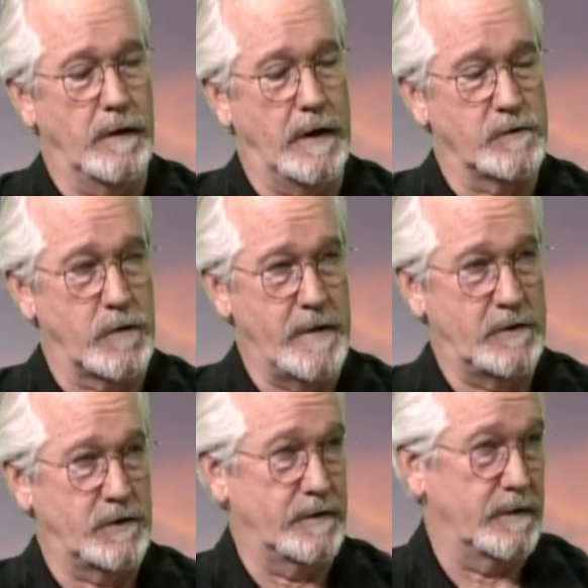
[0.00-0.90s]
as we
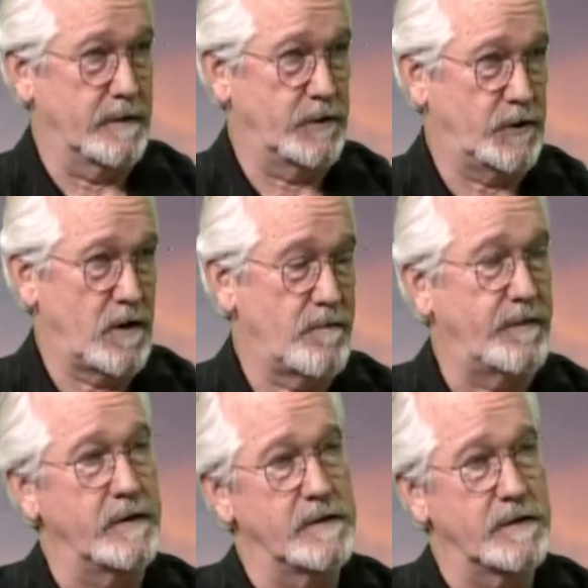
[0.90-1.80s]
mentioned, the sheriff
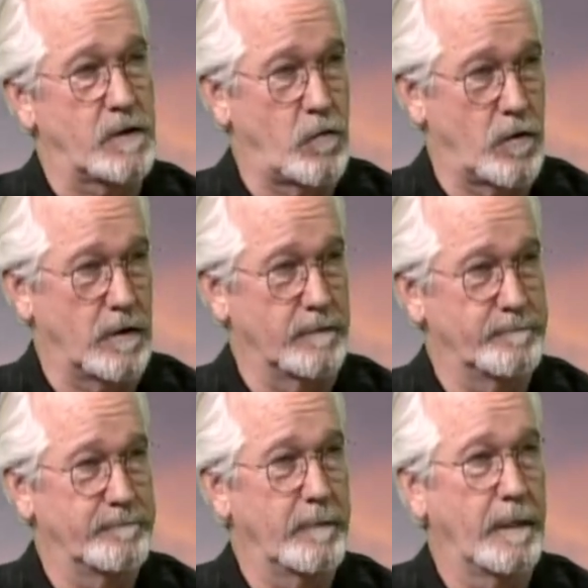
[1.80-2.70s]
is the coroner.
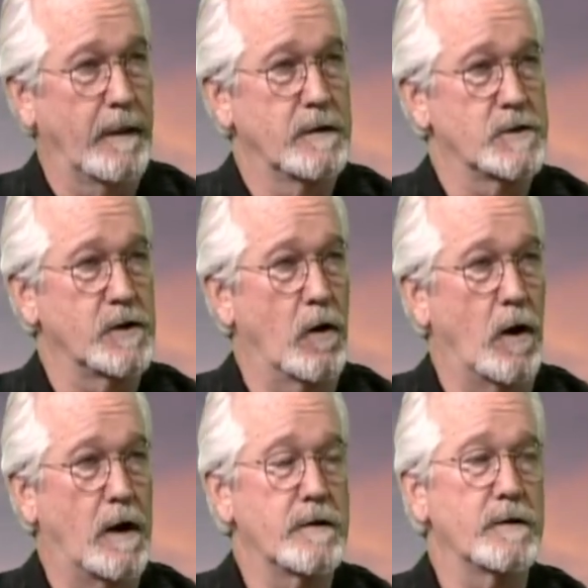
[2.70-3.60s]

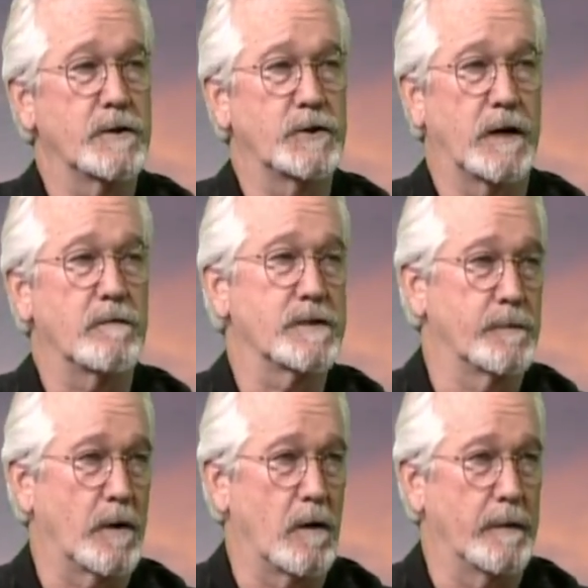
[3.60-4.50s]
So under the sheriff's
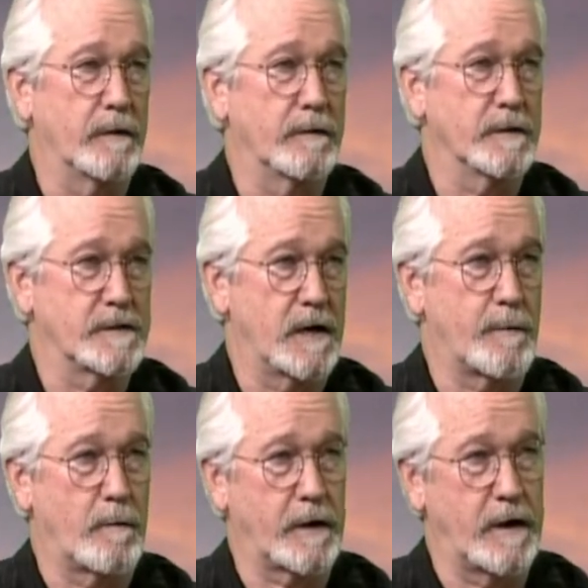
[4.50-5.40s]
department, the Santa
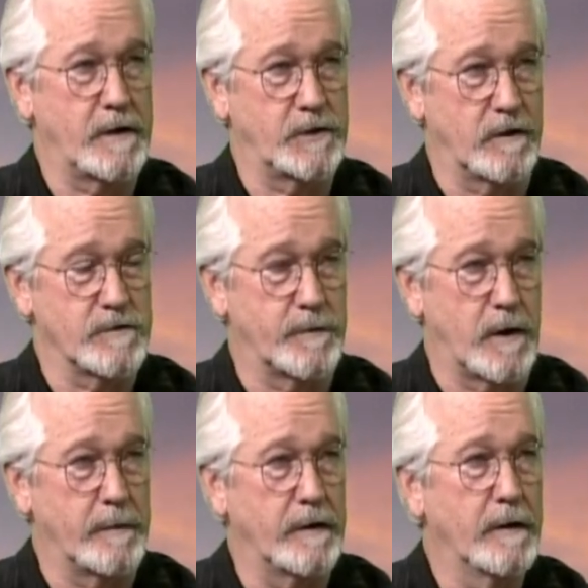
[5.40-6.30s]
Barbara County Sheriff's
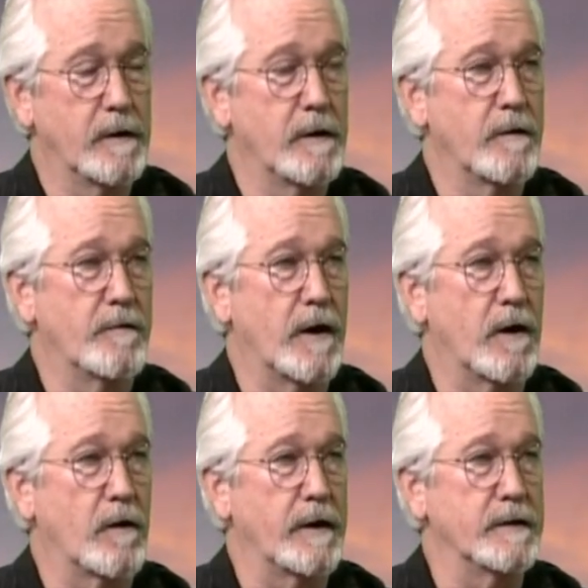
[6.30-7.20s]
Department,
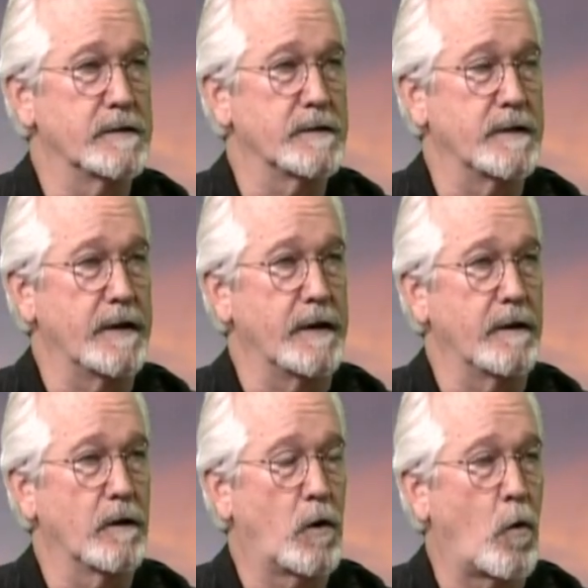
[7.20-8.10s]
there is
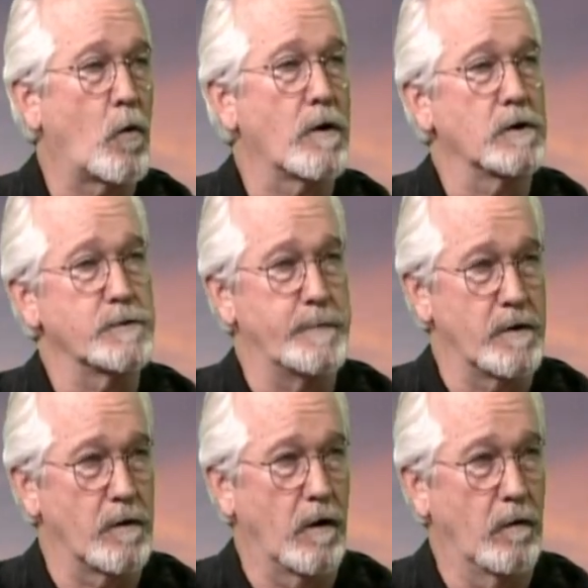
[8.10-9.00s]
the coroner's
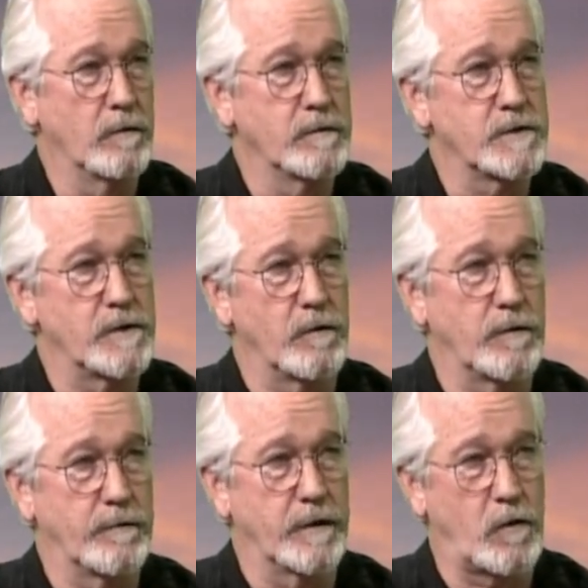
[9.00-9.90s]
bureau.
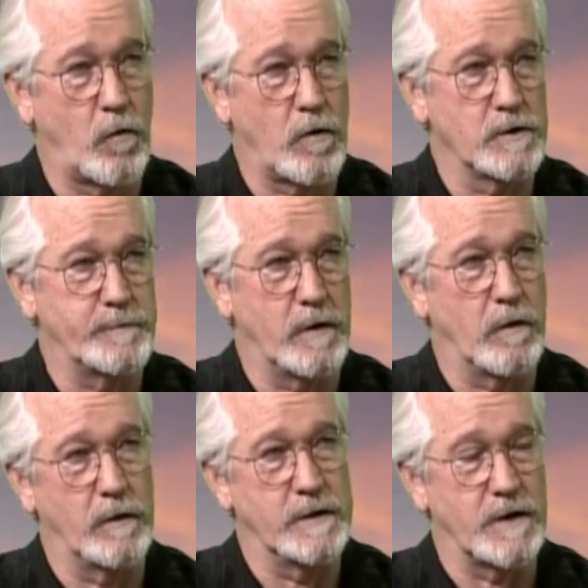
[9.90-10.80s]
So the coroner's
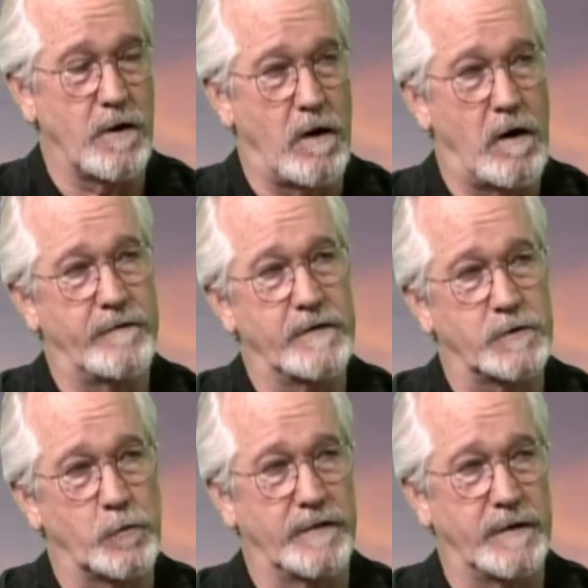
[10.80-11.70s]
bureau is an
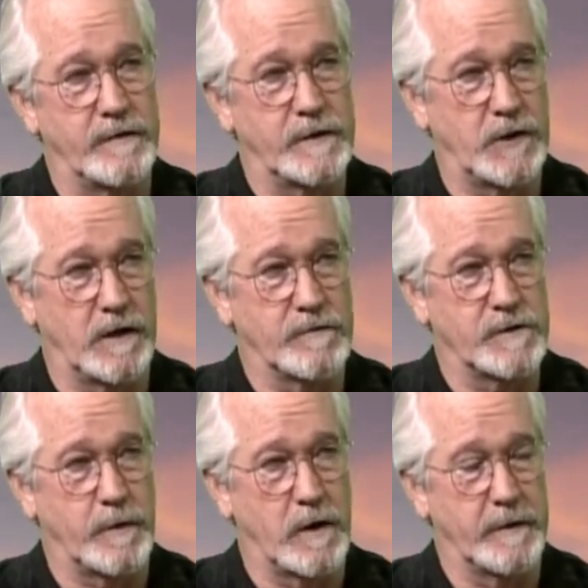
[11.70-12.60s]
office within the sheriff's
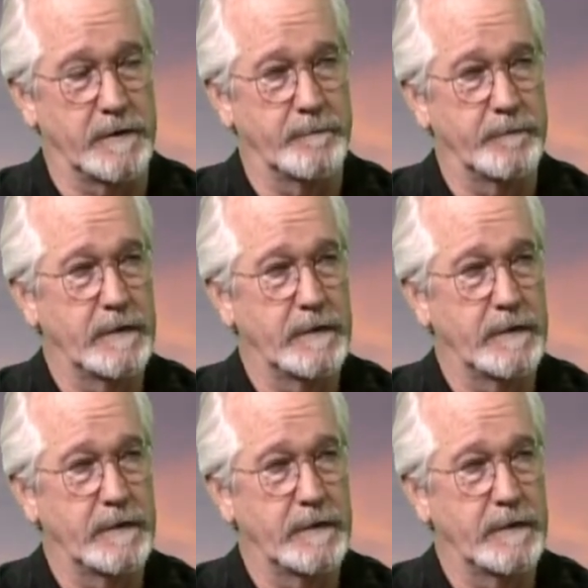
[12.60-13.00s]
department.